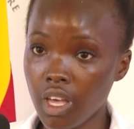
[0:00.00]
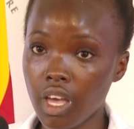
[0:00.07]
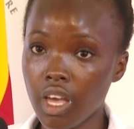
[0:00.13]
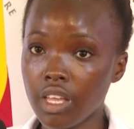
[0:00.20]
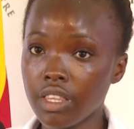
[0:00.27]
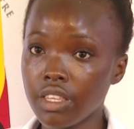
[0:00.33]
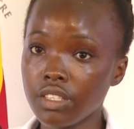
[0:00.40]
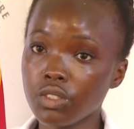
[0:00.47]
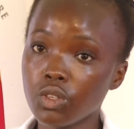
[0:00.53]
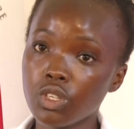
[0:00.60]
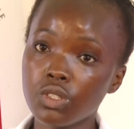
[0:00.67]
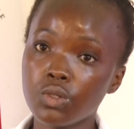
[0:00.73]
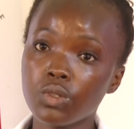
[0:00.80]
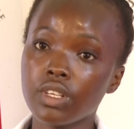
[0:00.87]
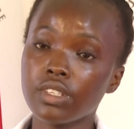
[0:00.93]
And this
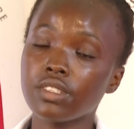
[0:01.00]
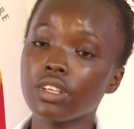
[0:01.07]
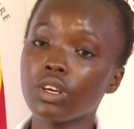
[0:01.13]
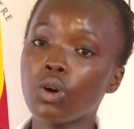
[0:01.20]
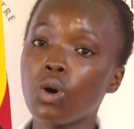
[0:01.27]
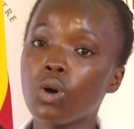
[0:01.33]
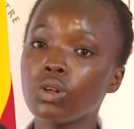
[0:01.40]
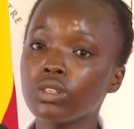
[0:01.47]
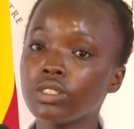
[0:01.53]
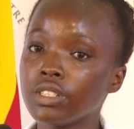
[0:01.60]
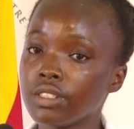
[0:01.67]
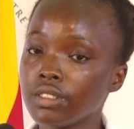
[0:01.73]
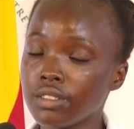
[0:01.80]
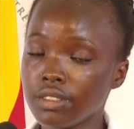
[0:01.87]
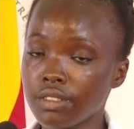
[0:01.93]
goes to the
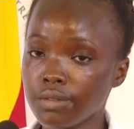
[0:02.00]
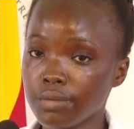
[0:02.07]
stakeholders.